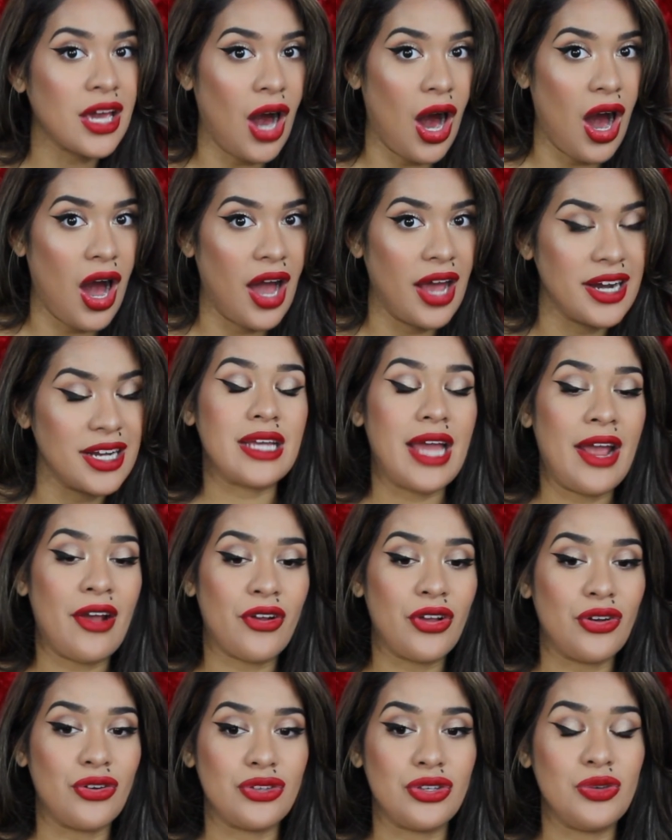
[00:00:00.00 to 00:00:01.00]
God,
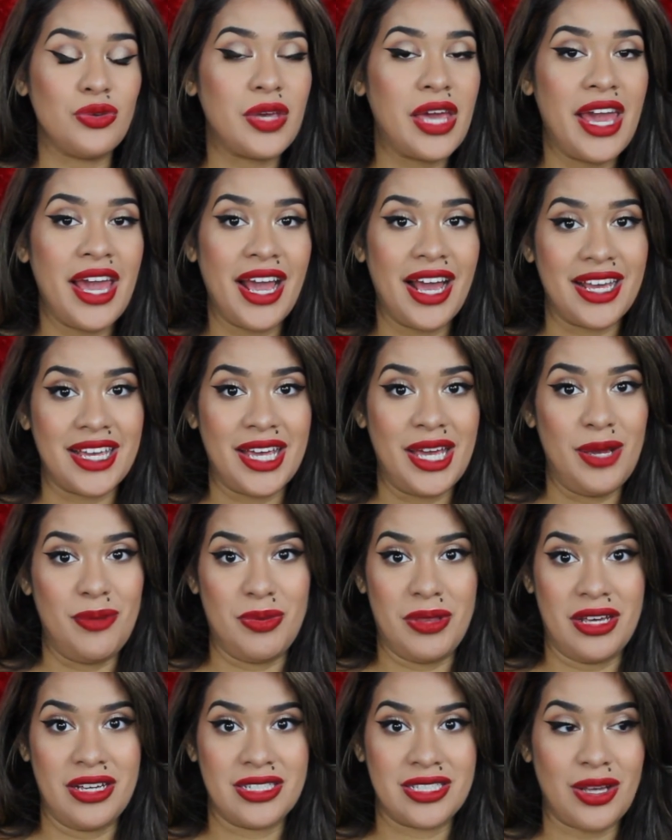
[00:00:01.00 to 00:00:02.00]
Ariel, you can't
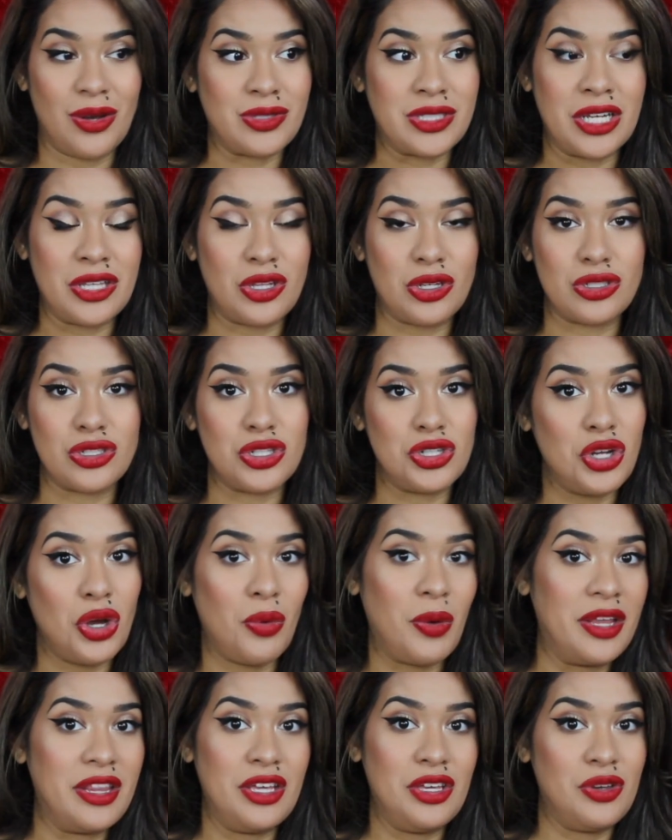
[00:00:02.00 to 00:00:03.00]
keep this. I was like, there's
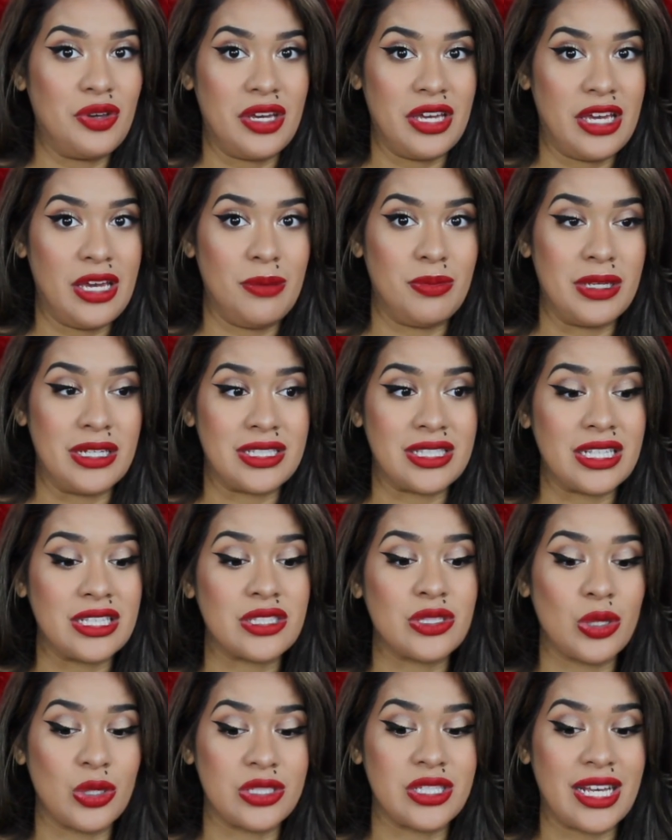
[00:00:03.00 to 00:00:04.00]
no way that you can keep this.
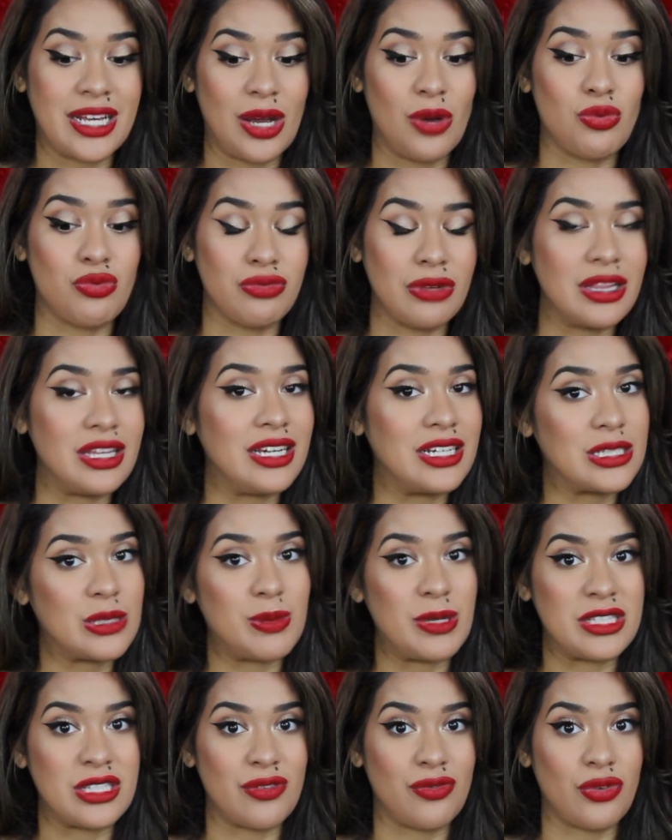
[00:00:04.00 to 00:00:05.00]
This looks like a really
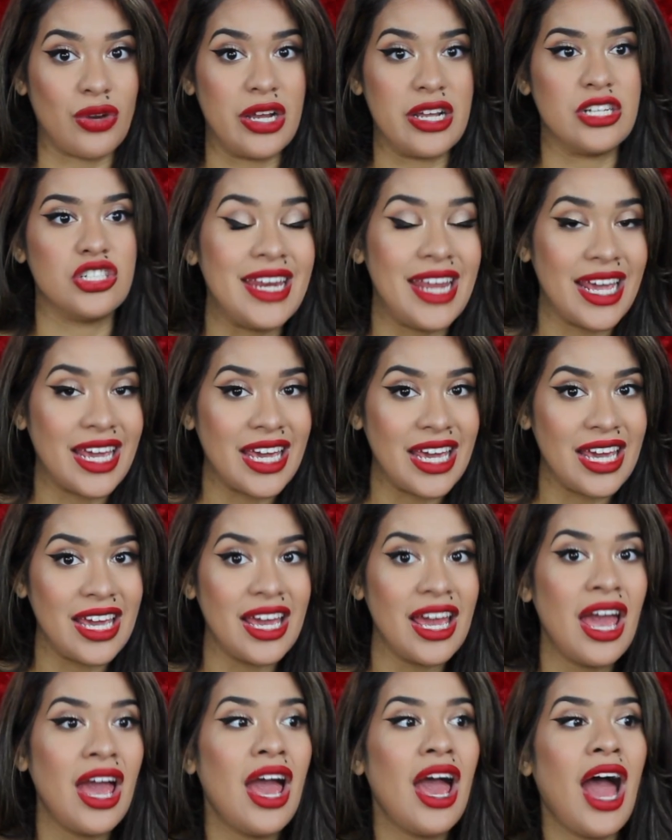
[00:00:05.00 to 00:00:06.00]
expensive ring. And
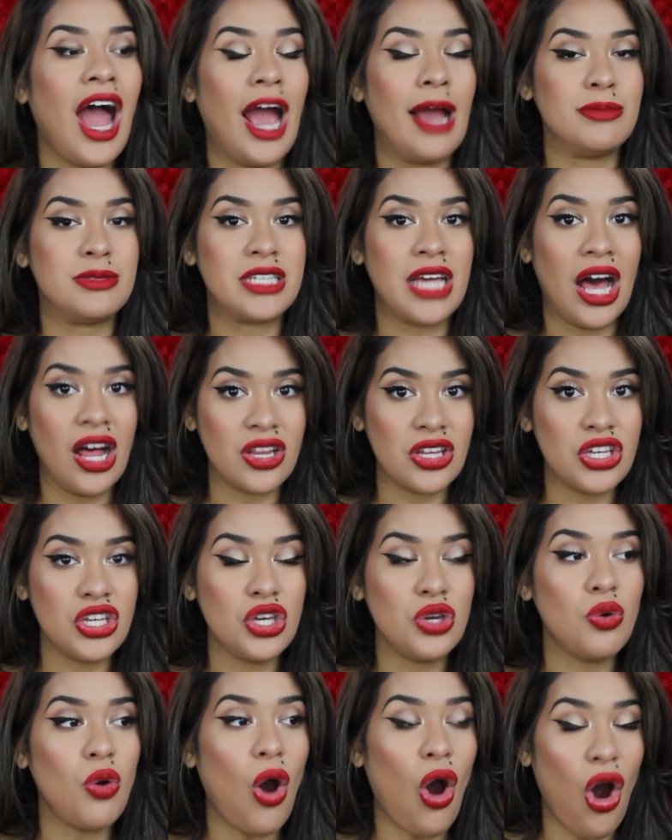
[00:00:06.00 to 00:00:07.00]
Nikki, I'm telling
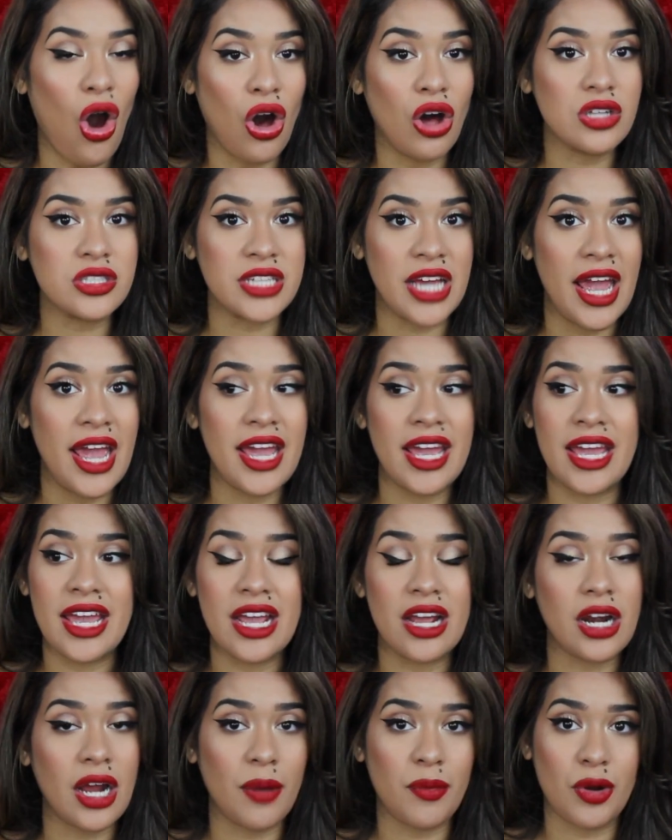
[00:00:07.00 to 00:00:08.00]
you, all day
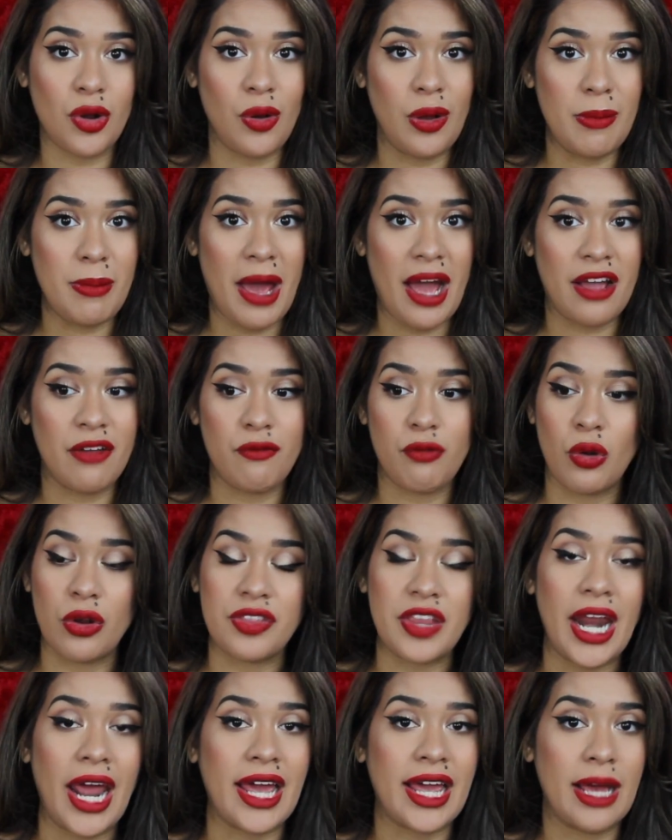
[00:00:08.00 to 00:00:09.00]
he and I were going back and
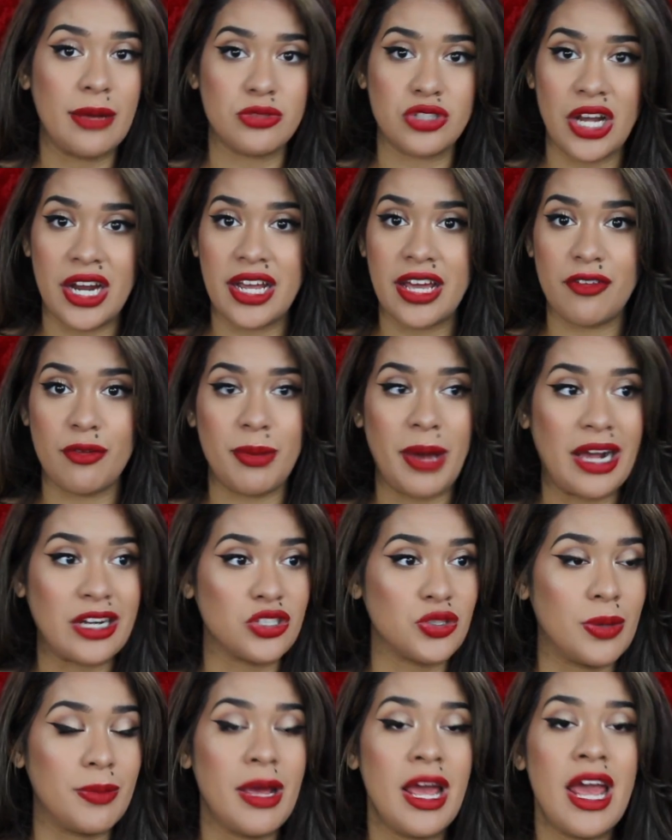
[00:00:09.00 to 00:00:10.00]
forth, and I kept trying to give it back
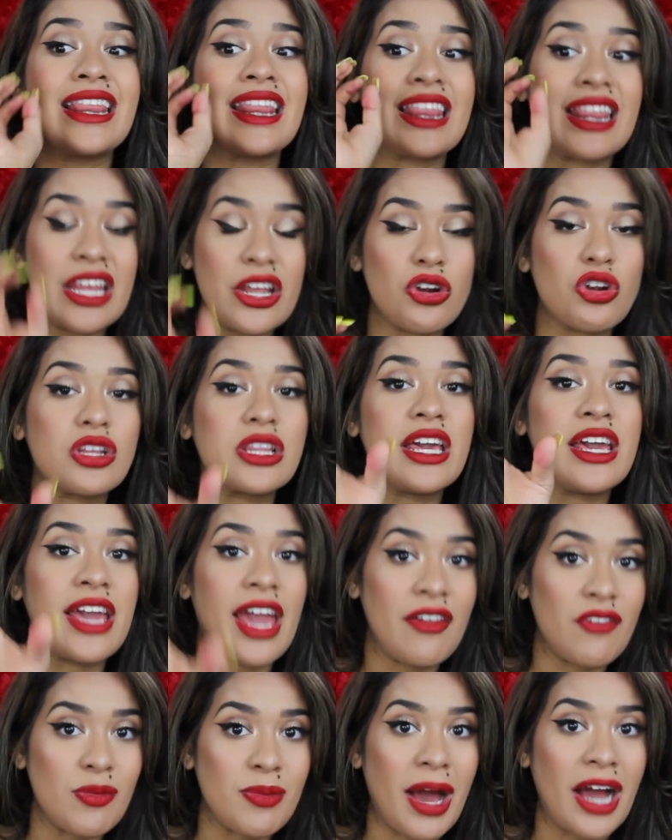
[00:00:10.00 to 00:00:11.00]
to him. I literally
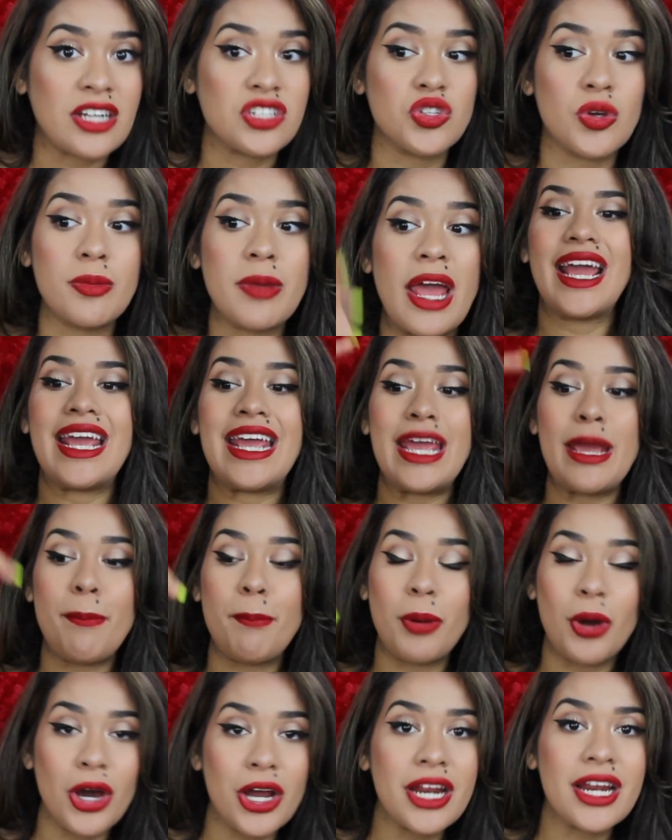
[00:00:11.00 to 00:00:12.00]
gave it back to him.
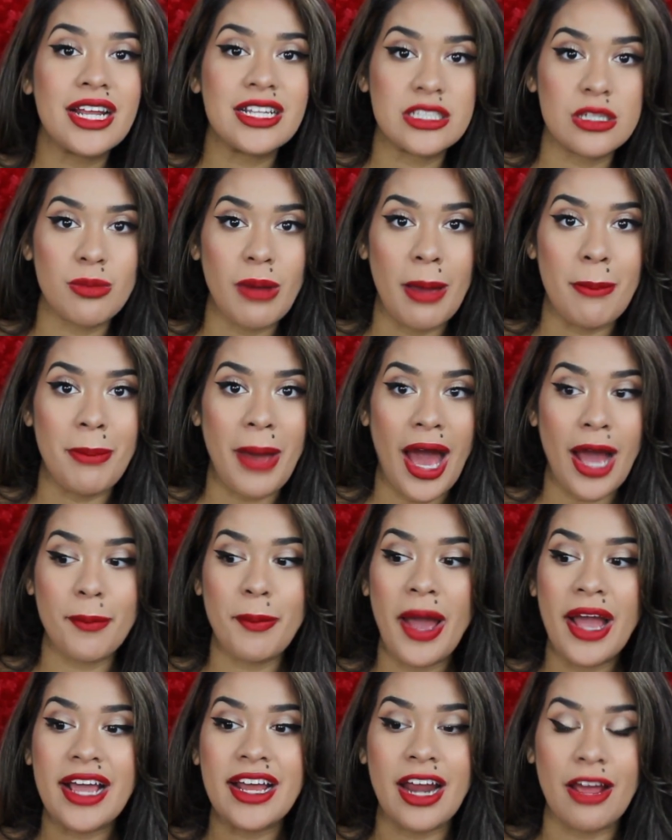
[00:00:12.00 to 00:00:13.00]
He put it into my
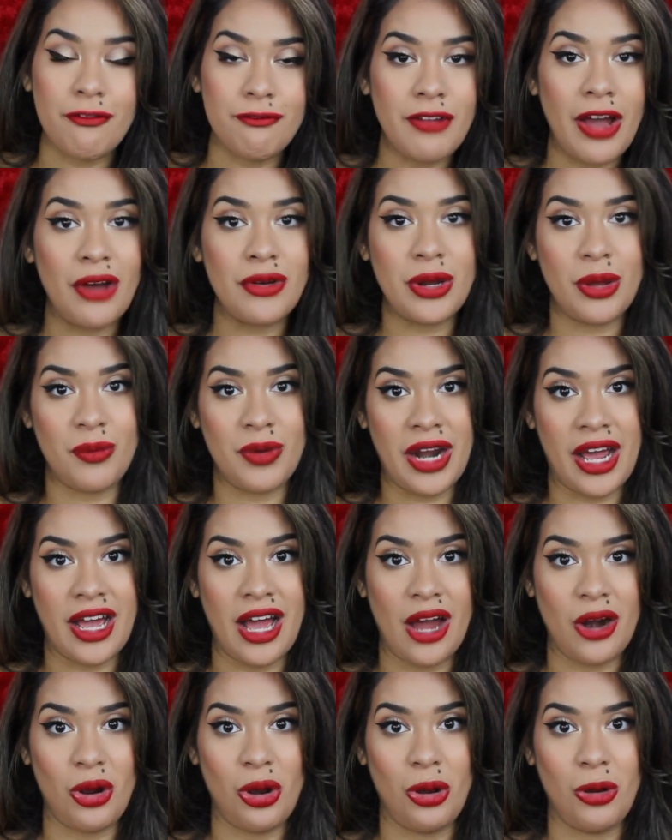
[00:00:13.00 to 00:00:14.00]
backpack and I found it when I
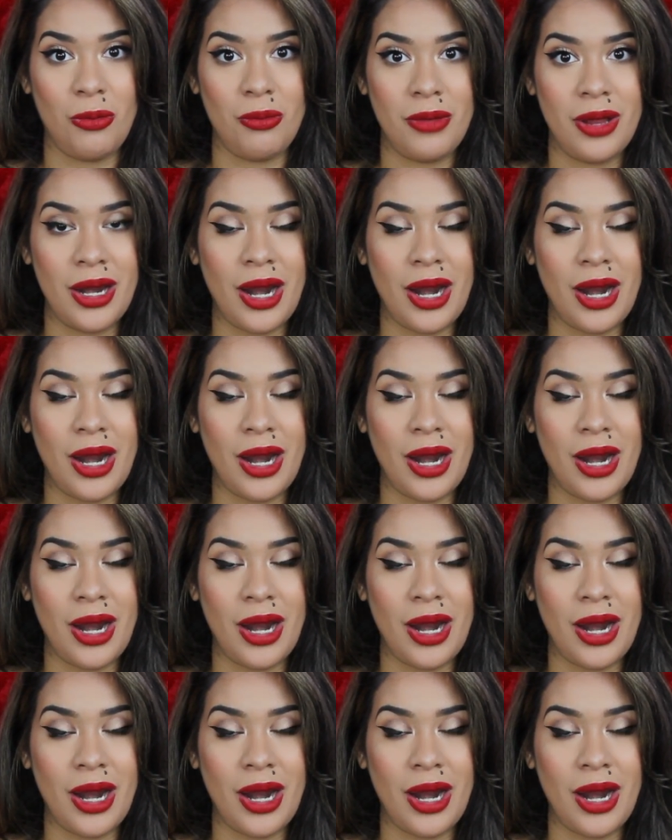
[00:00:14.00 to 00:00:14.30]
got home.